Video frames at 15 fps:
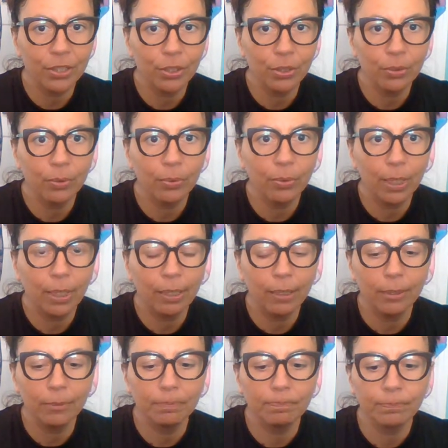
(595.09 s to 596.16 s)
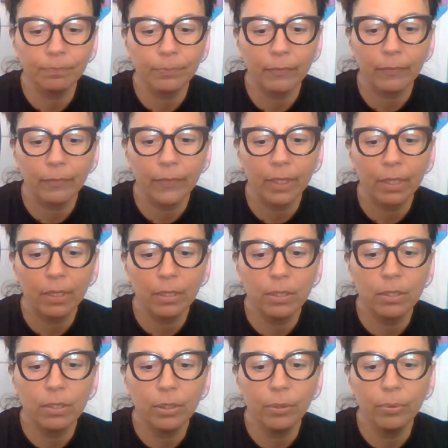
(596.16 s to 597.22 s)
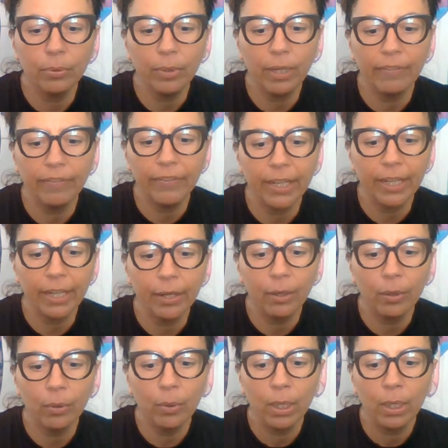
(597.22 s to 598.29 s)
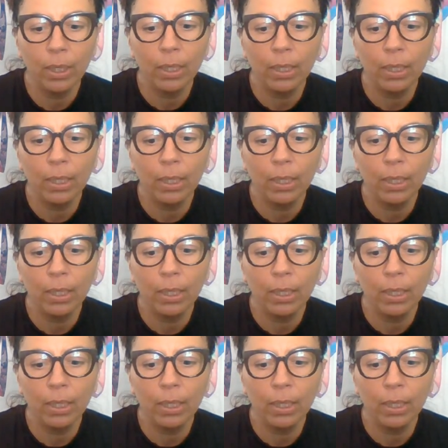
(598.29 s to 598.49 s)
to do a video